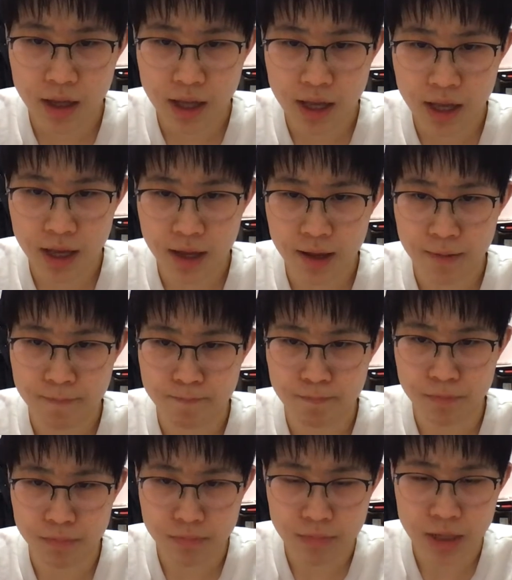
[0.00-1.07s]

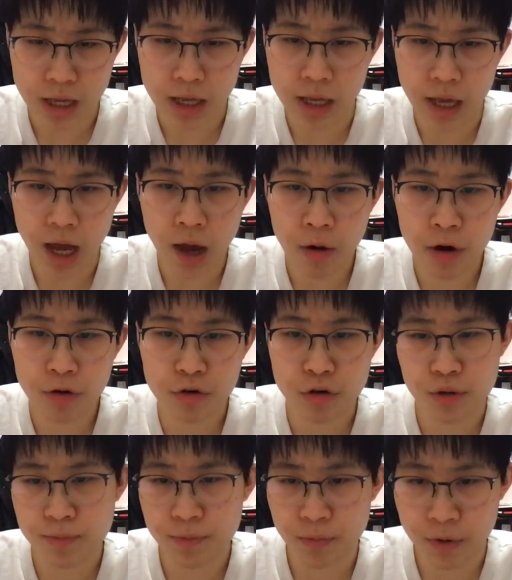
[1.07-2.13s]
In our
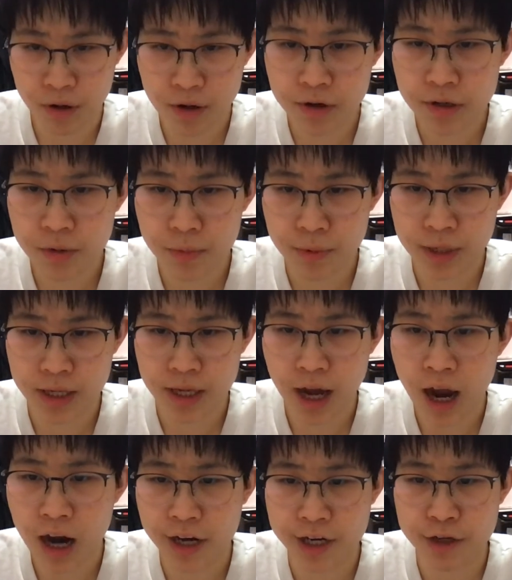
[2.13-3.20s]
group work, we
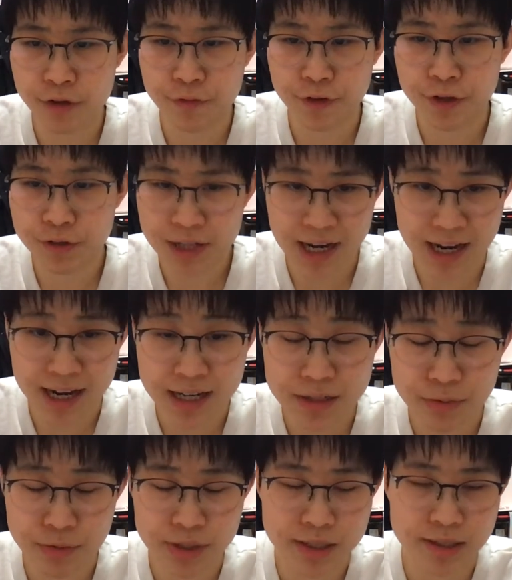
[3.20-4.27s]
argued a few
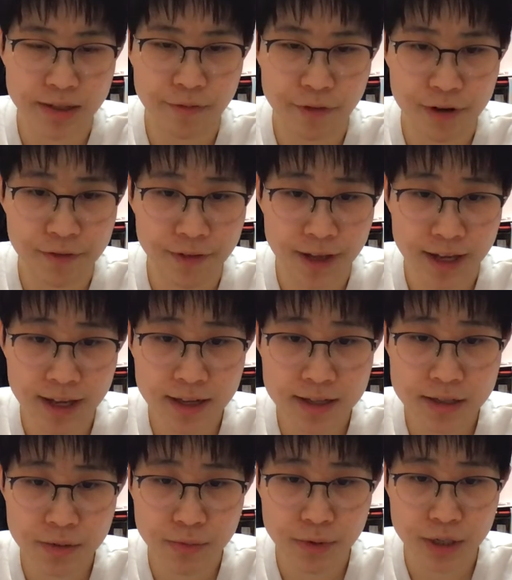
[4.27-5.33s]
times with different
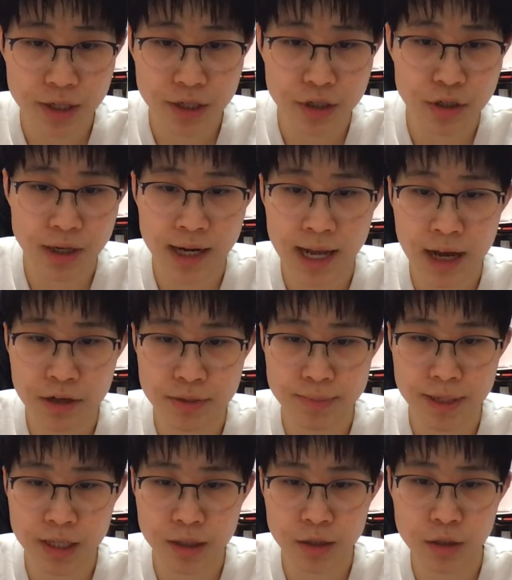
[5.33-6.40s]
things, which allows
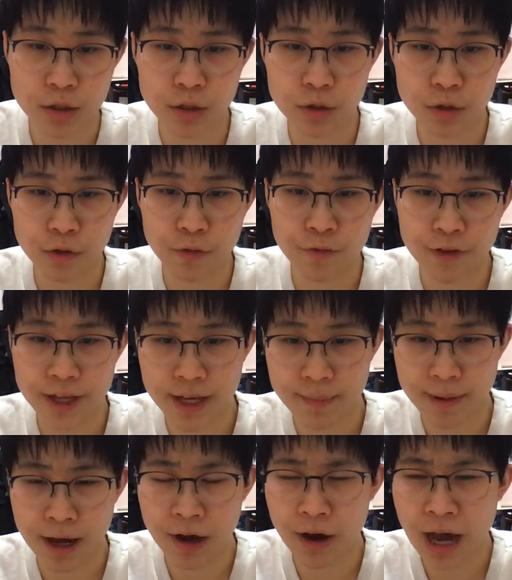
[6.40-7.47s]
me to think
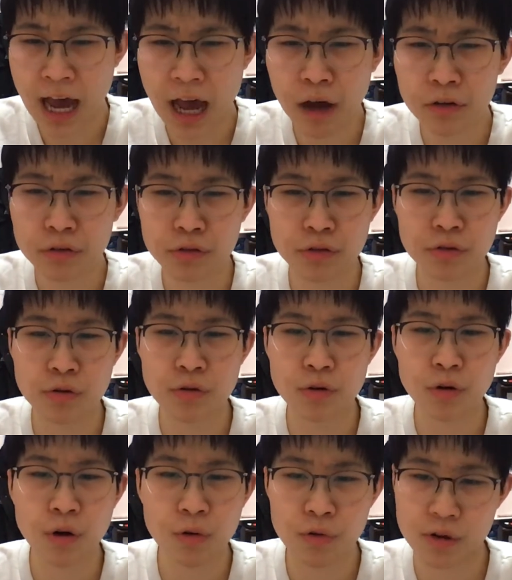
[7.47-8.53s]
about how to
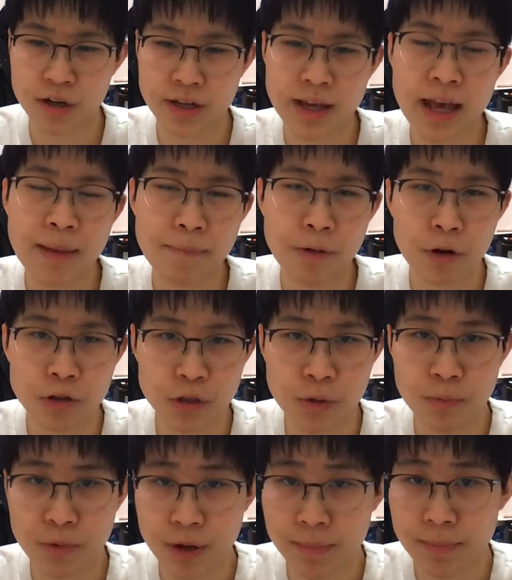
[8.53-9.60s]
co-work and also
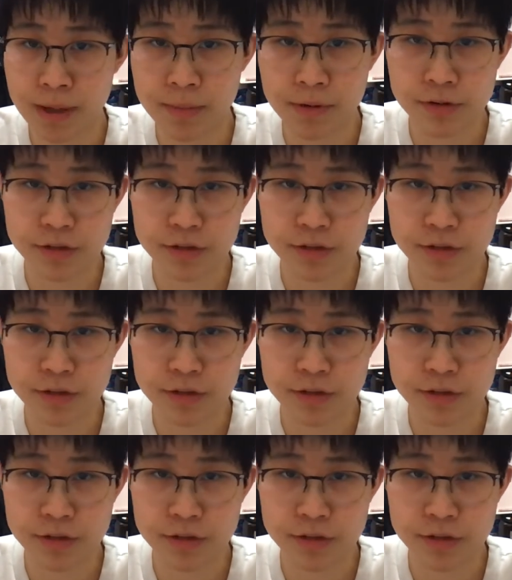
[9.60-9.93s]
bring people